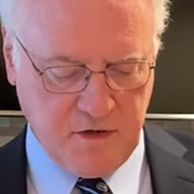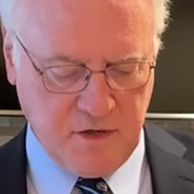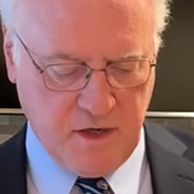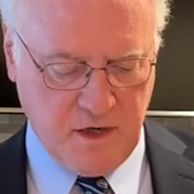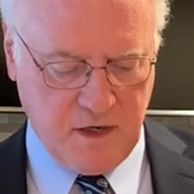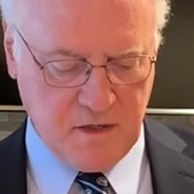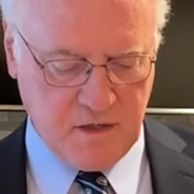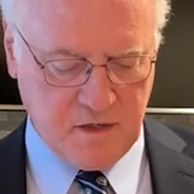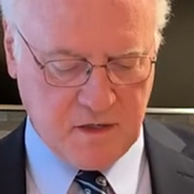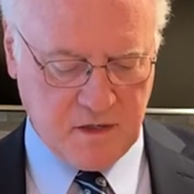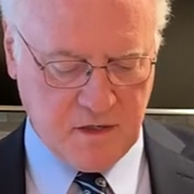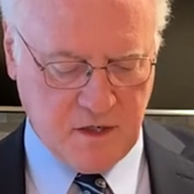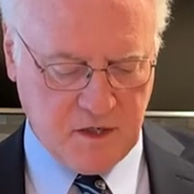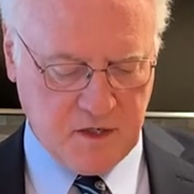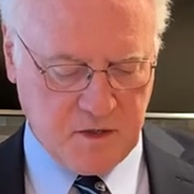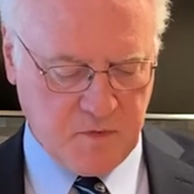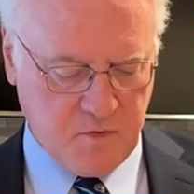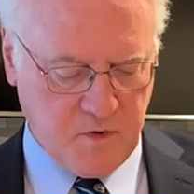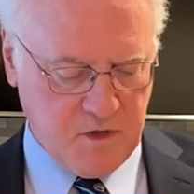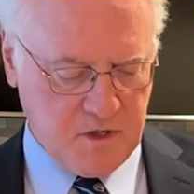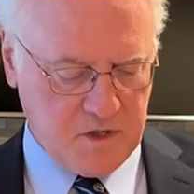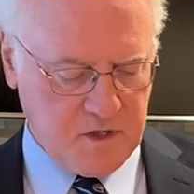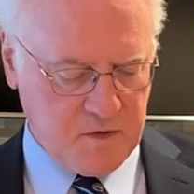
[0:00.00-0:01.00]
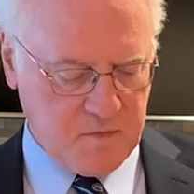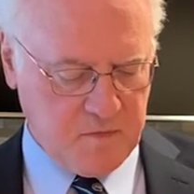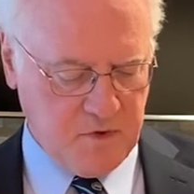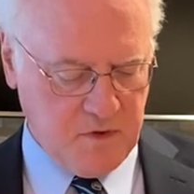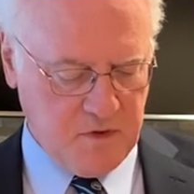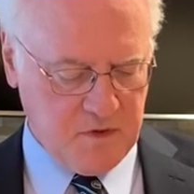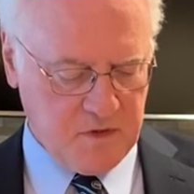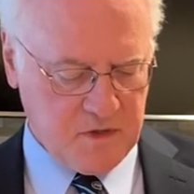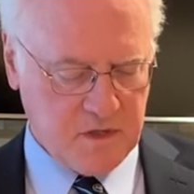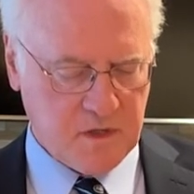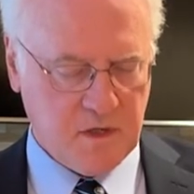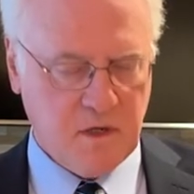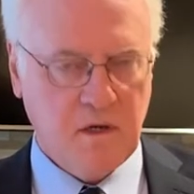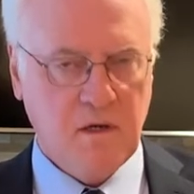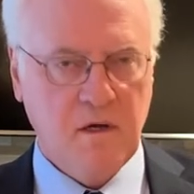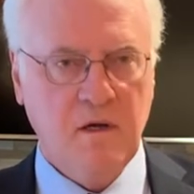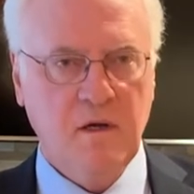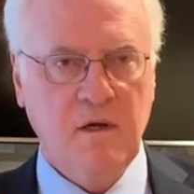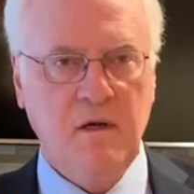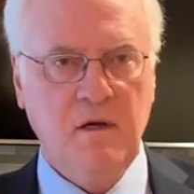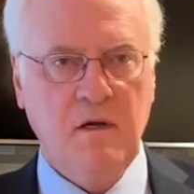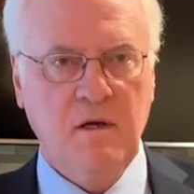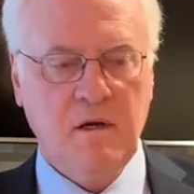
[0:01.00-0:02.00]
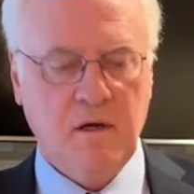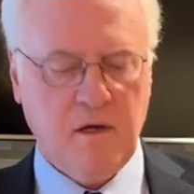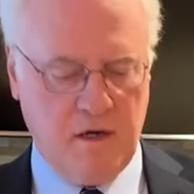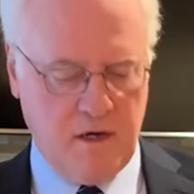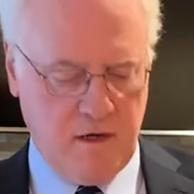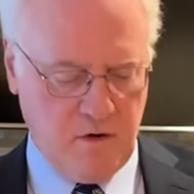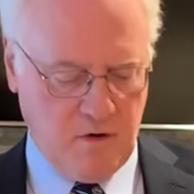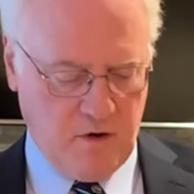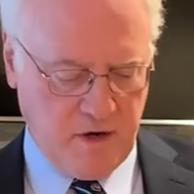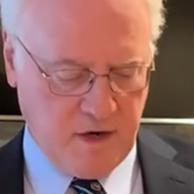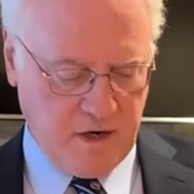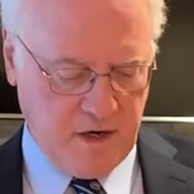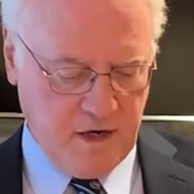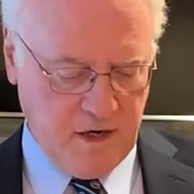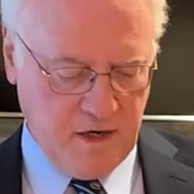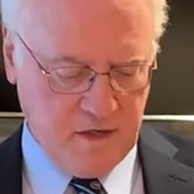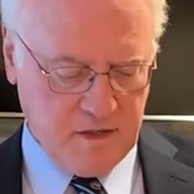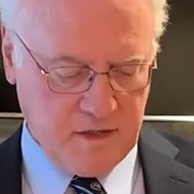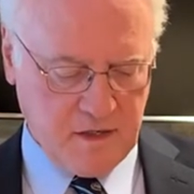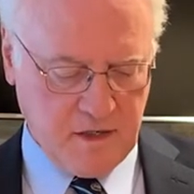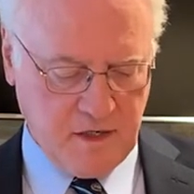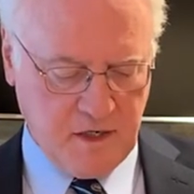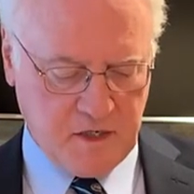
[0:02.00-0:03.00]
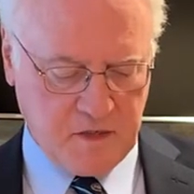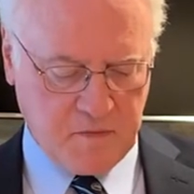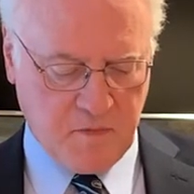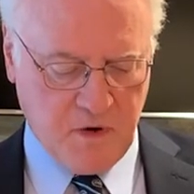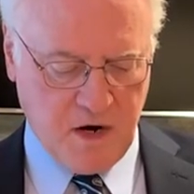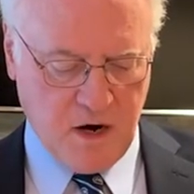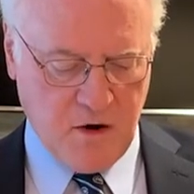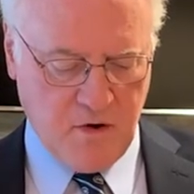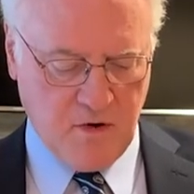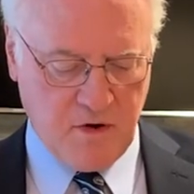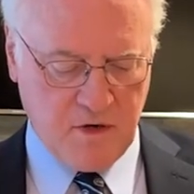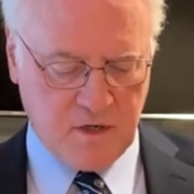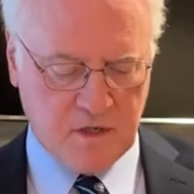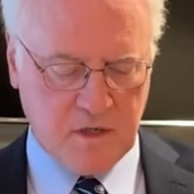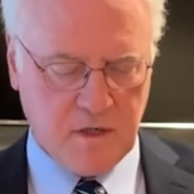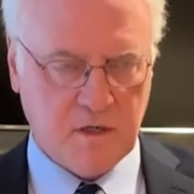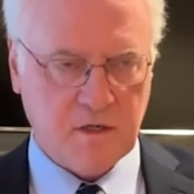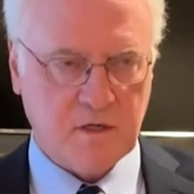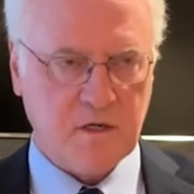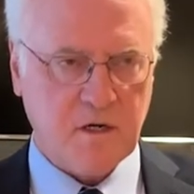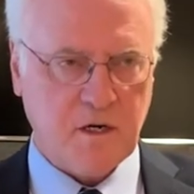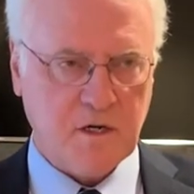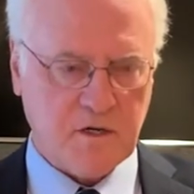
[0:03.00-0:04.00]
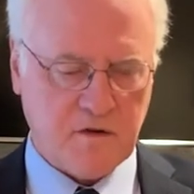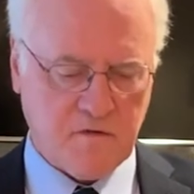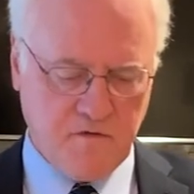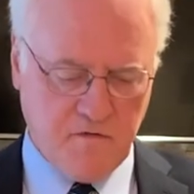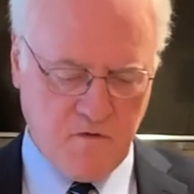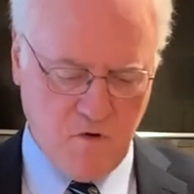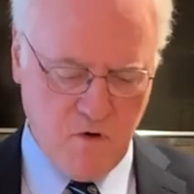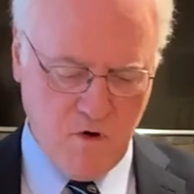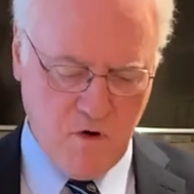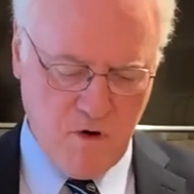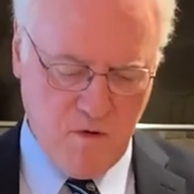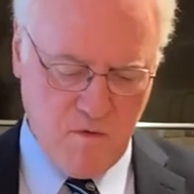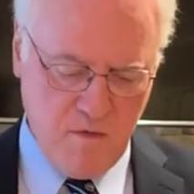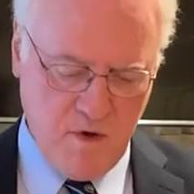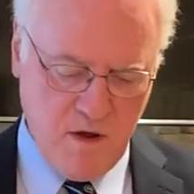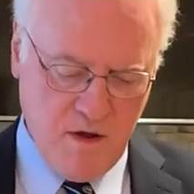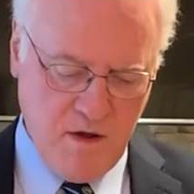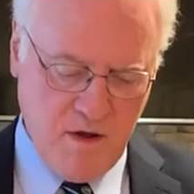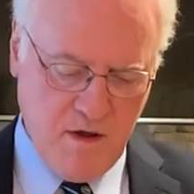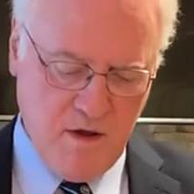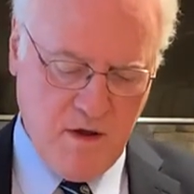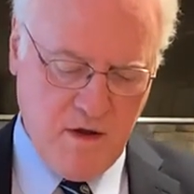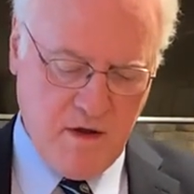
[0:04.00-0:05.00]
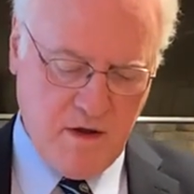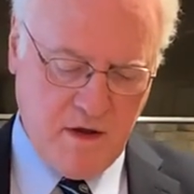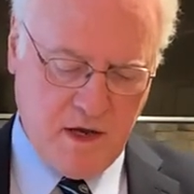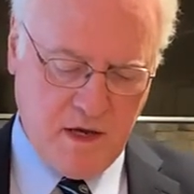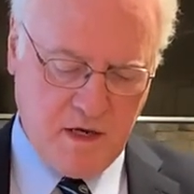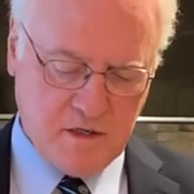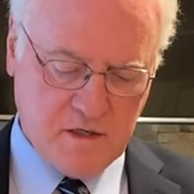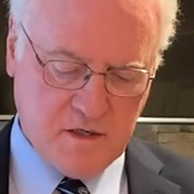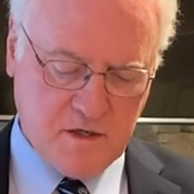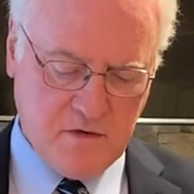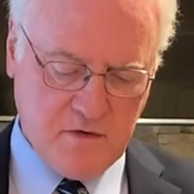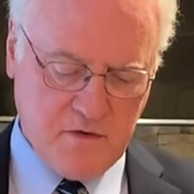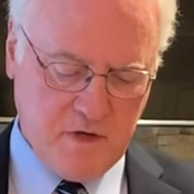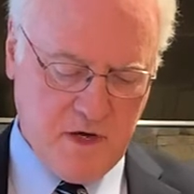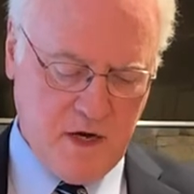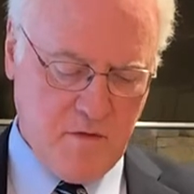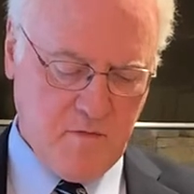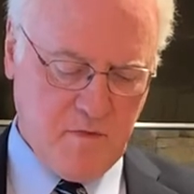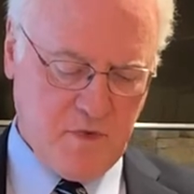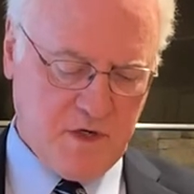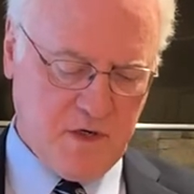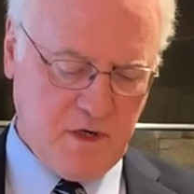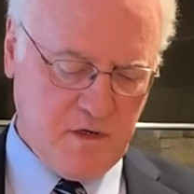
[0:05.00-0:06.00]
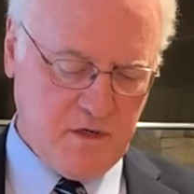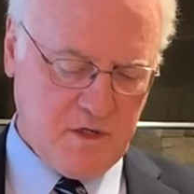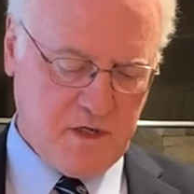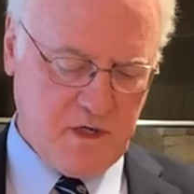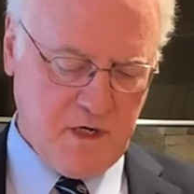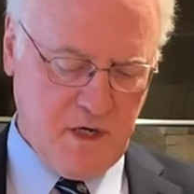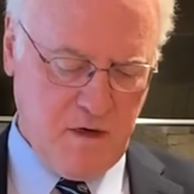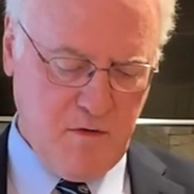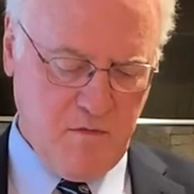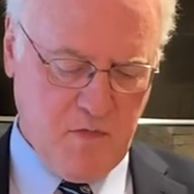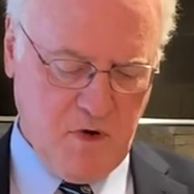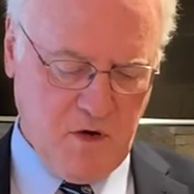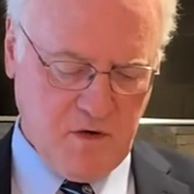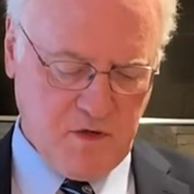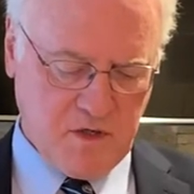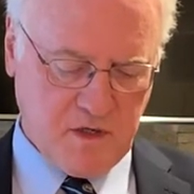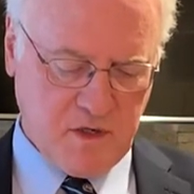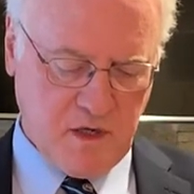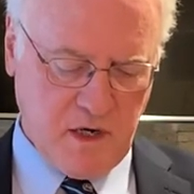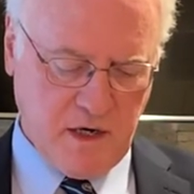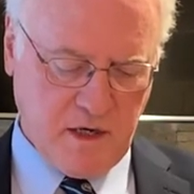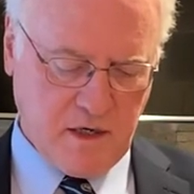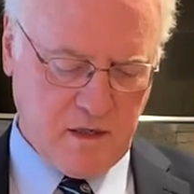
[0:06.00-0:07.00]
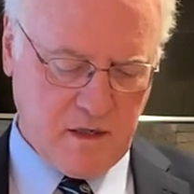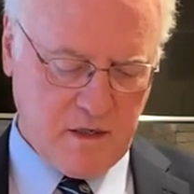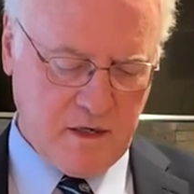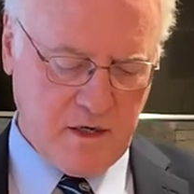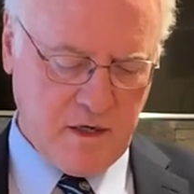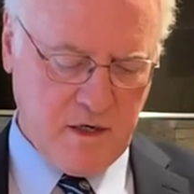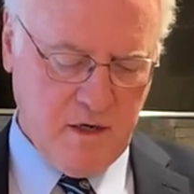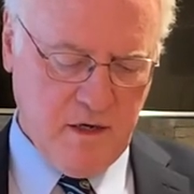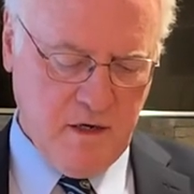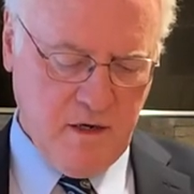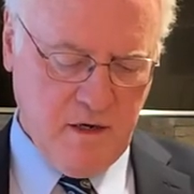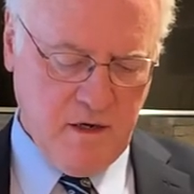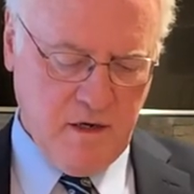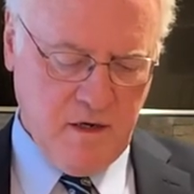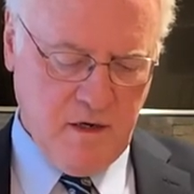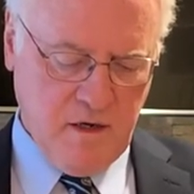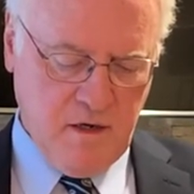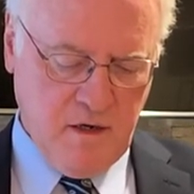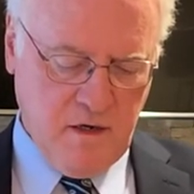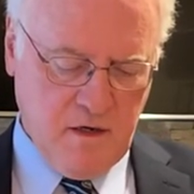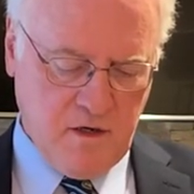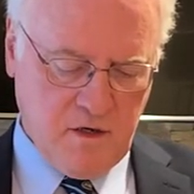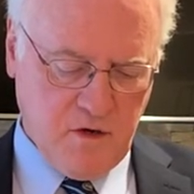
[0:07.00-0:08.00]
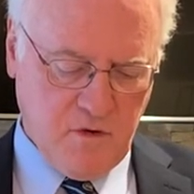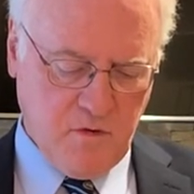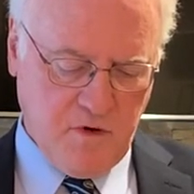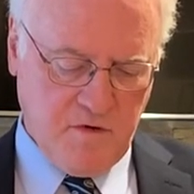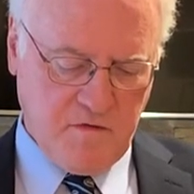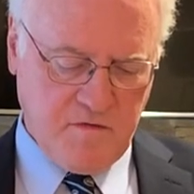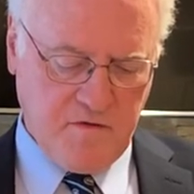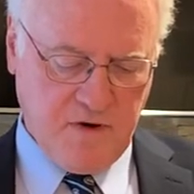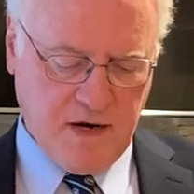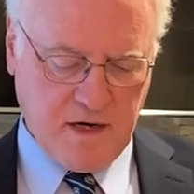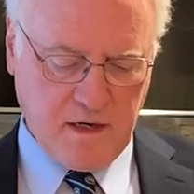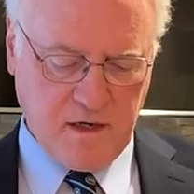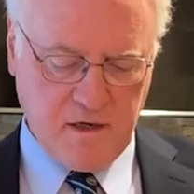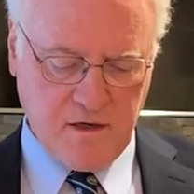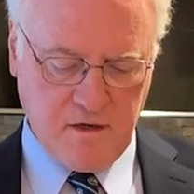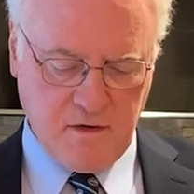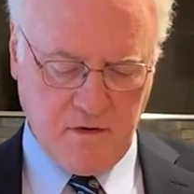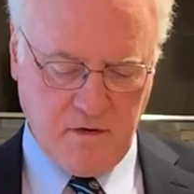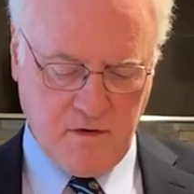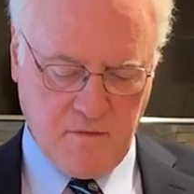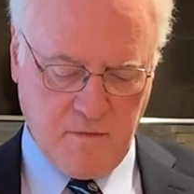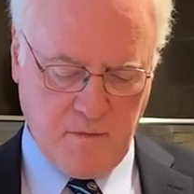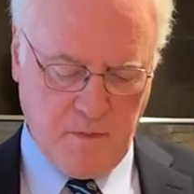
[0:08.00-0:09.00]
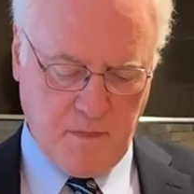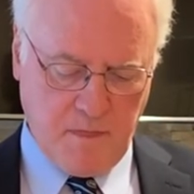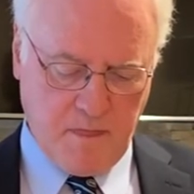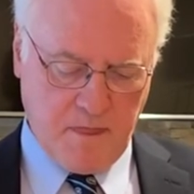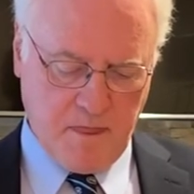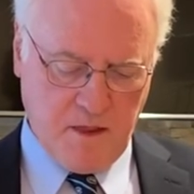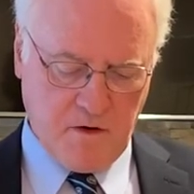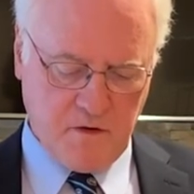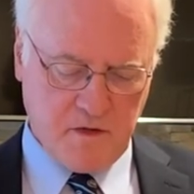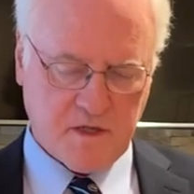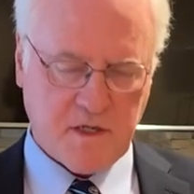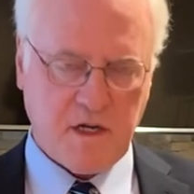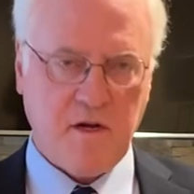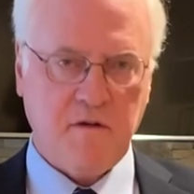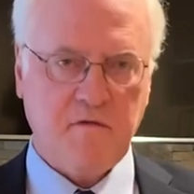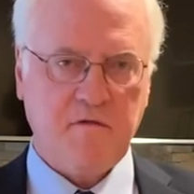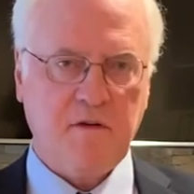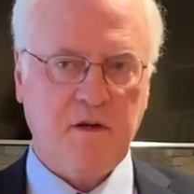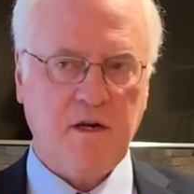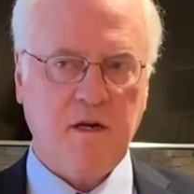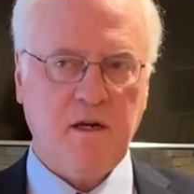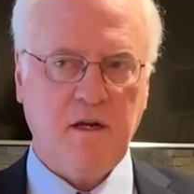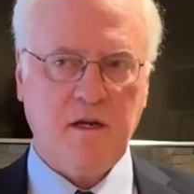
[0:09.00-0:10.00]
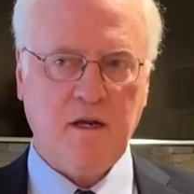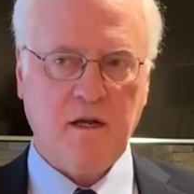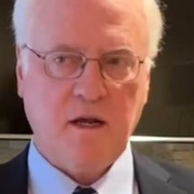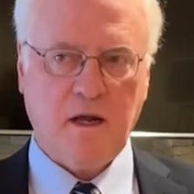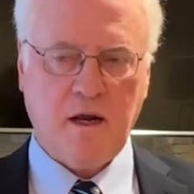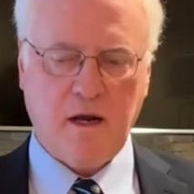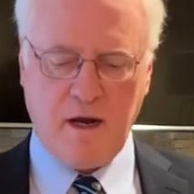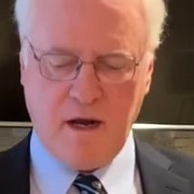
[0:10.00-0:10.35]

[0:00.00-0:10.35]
on such principles and organizing its powers in such form as to them shall seem most likely to affect their safety and